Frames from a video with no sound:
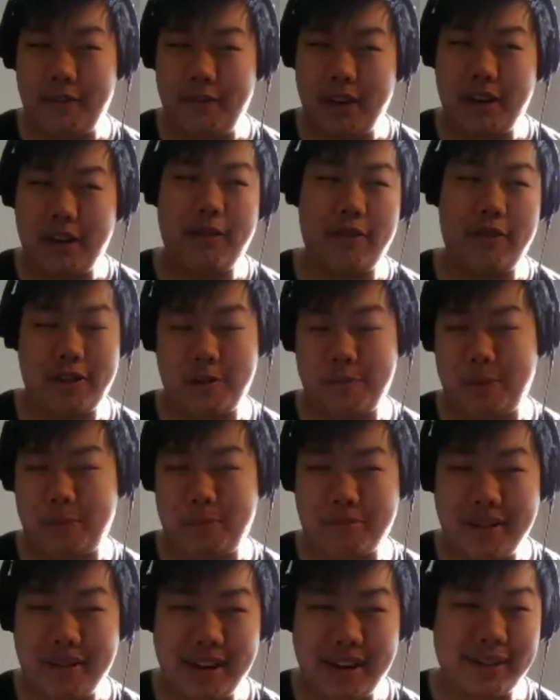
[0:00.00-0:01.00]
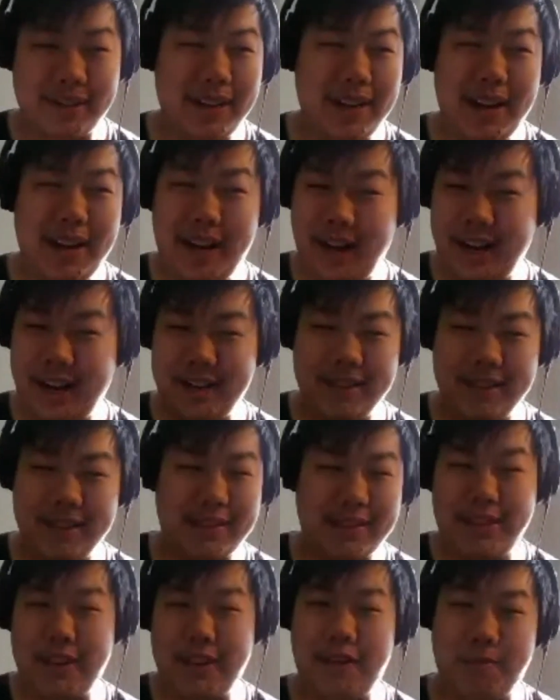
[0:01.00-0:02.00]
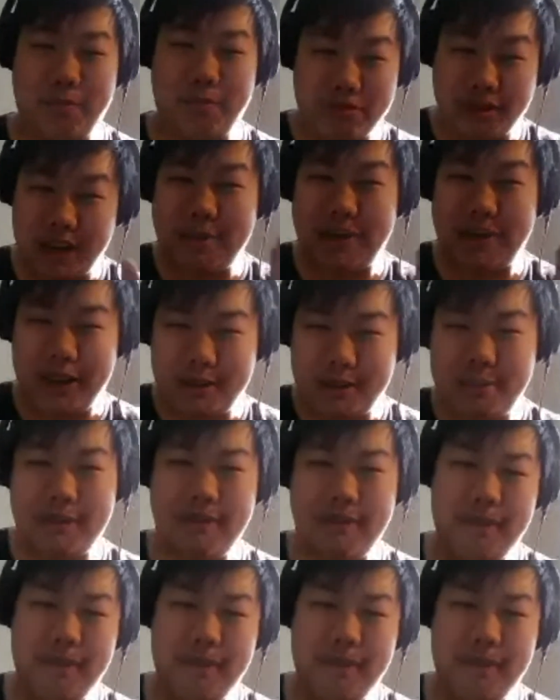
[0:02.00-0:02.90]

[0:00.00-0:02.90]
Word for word: Uh, a very affordable price. No, and no, it's still and, and,